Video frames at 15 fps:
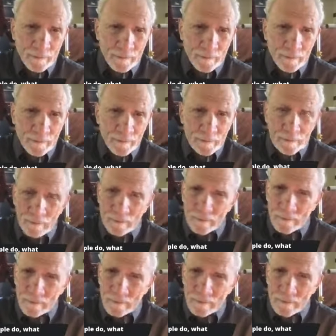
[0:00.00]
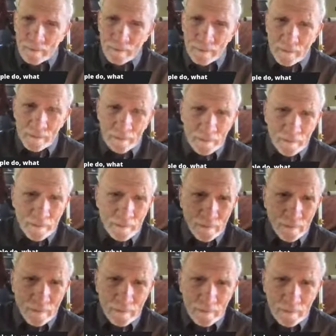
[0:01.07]

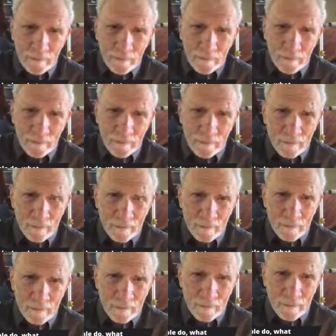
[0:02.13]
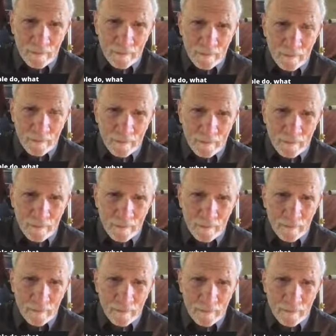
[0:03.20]

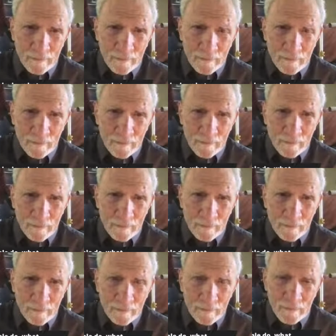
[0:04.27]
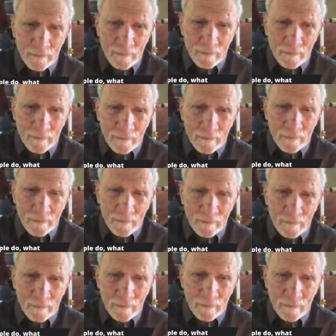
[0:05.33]

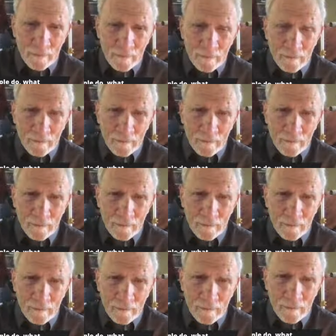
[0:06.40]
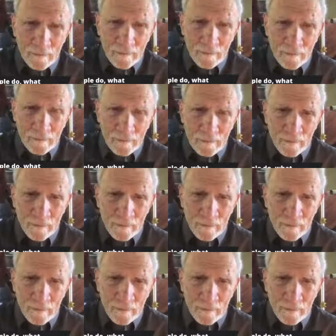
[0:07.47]
This person isn't speaking.